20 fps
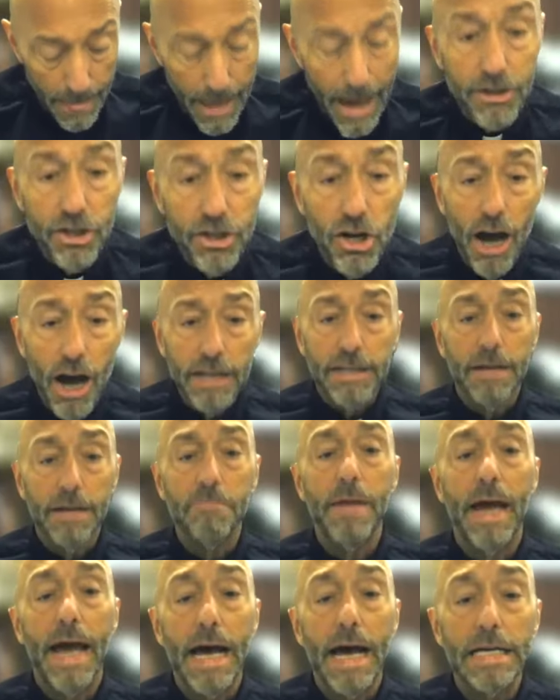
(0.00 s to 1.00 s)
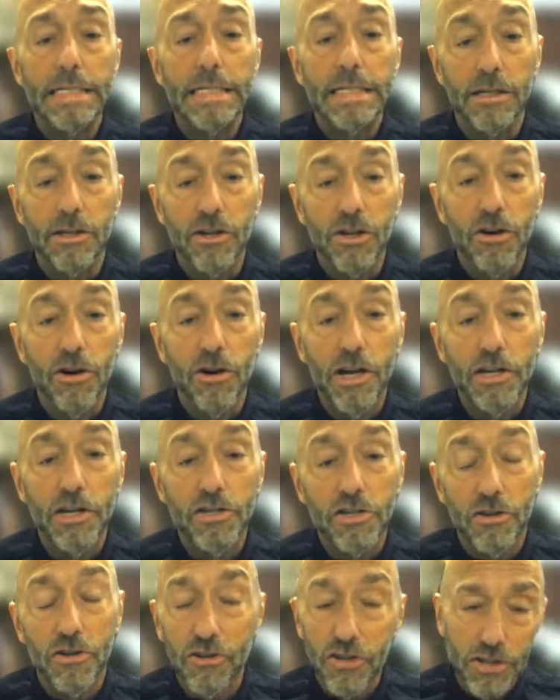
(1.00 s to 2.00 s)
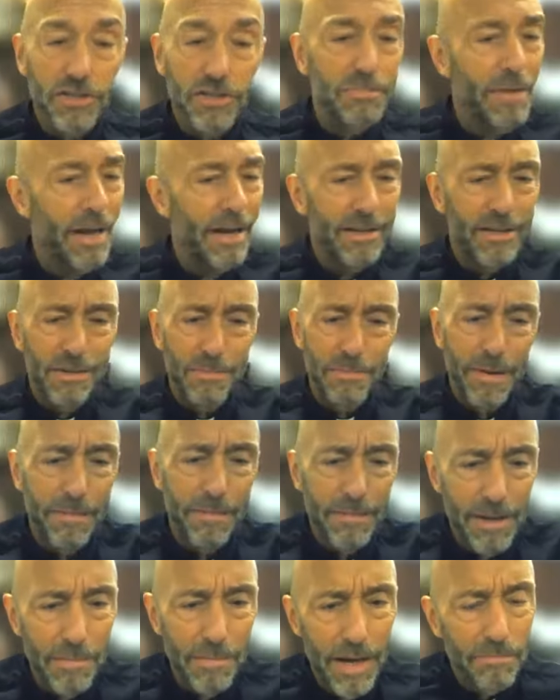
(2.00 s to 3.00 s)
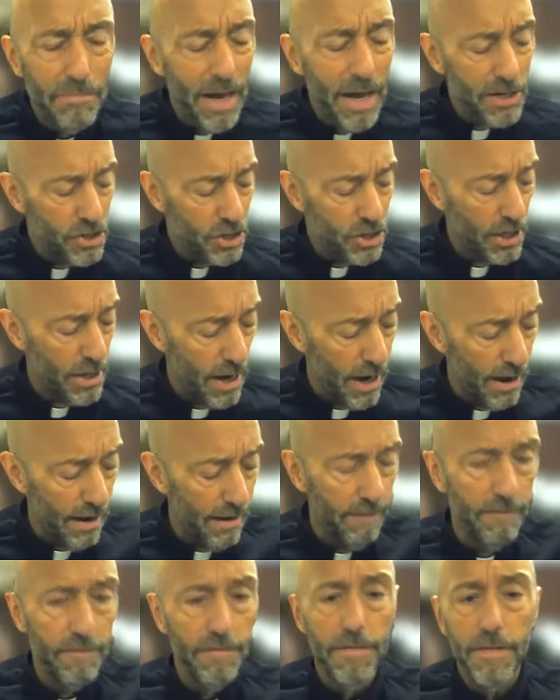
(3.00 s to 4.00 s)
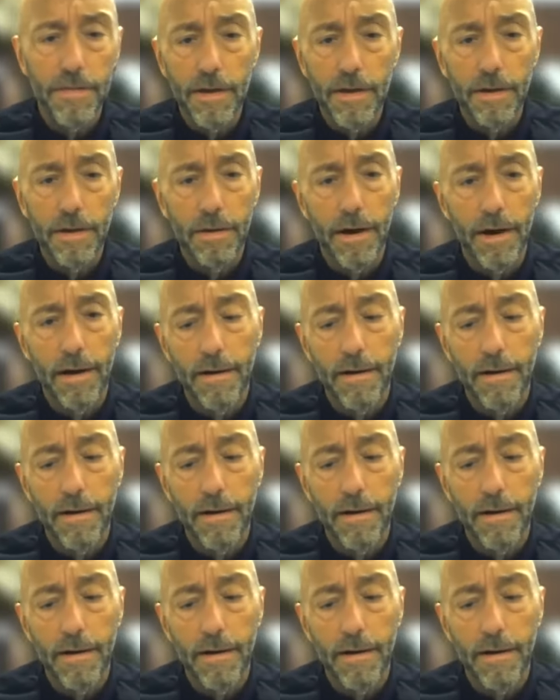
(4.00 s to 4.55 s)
I talked at Mass, encouraged, or just to make mention of the